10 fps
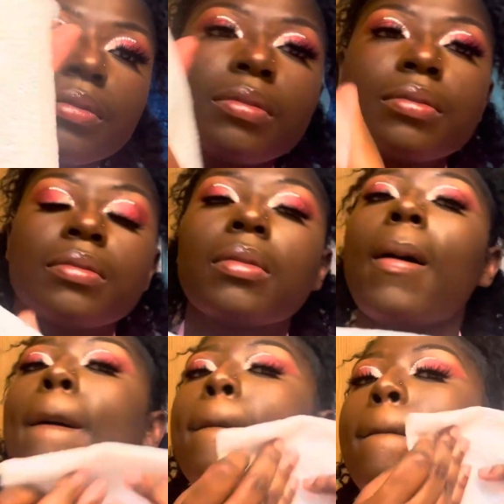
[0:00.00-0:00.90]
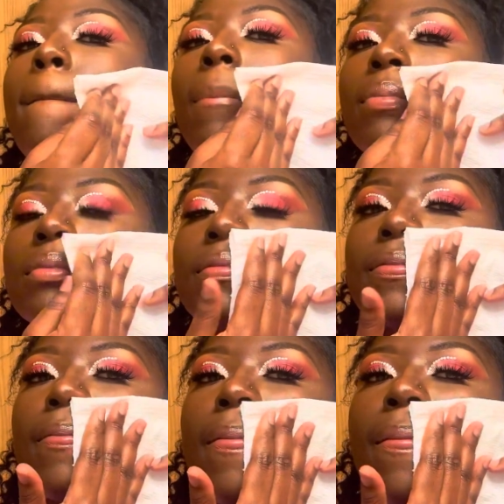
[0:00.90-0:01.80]

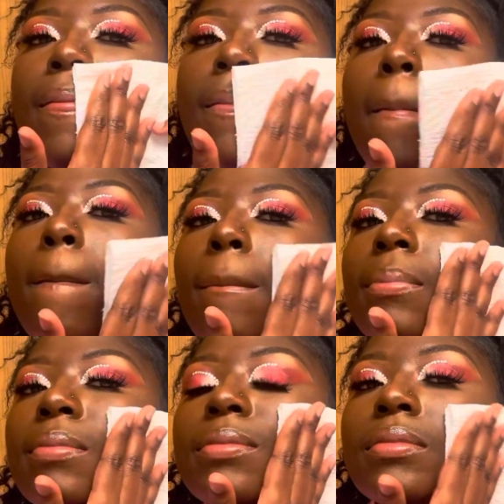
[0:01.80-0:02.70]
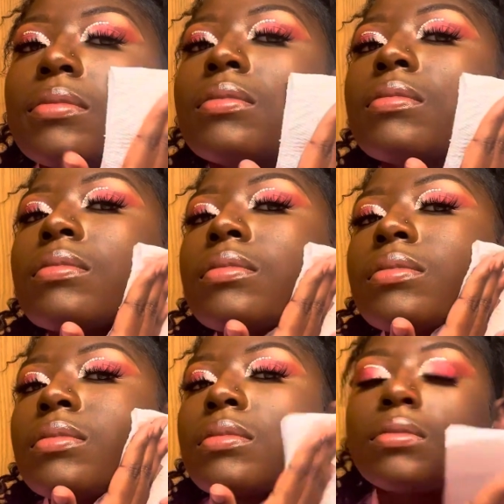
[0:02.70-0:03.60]

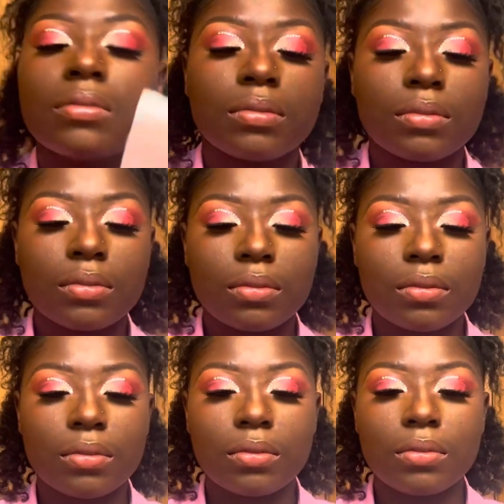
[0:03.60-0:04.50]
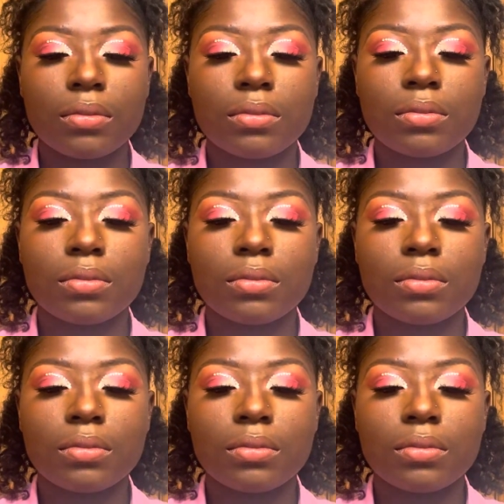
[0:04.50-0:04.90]
(no one is talking)